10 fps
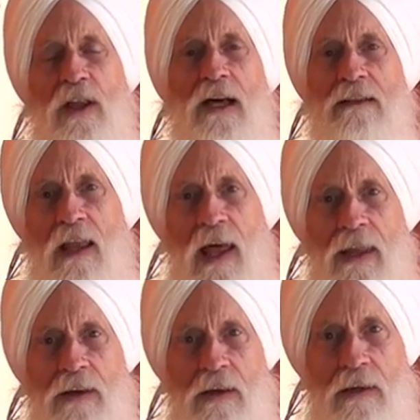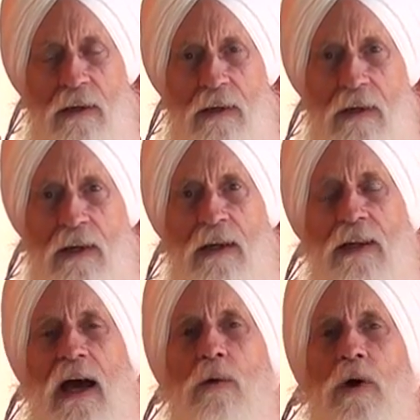like lead.
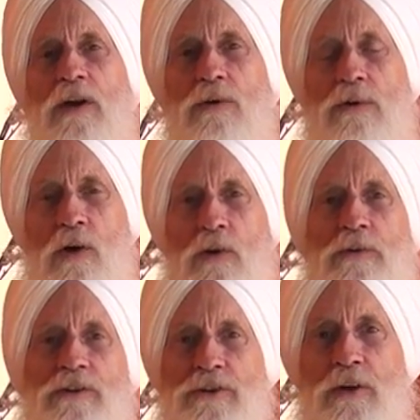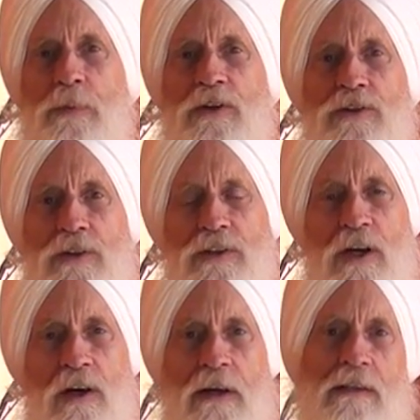And that way you know that your
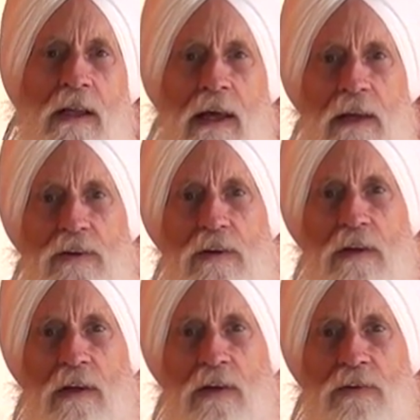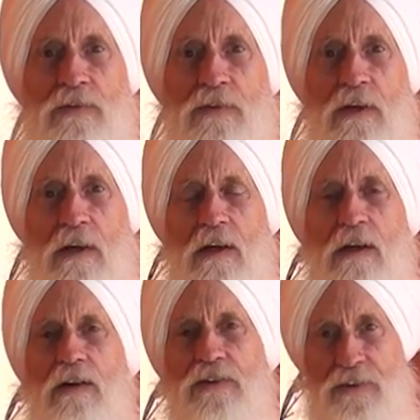pituitary gland is
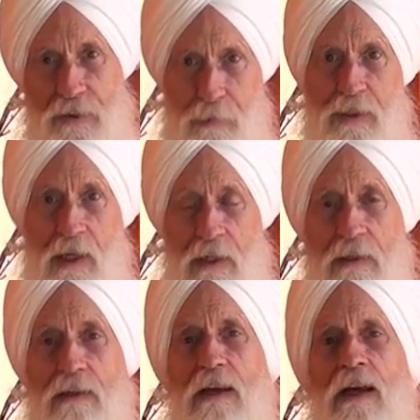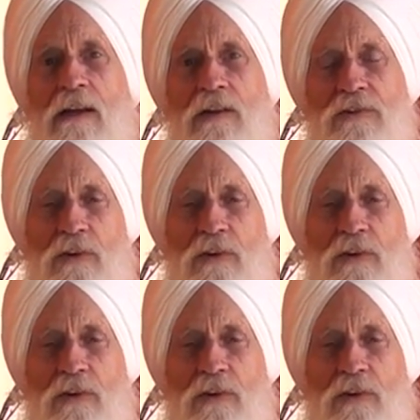stimulated and is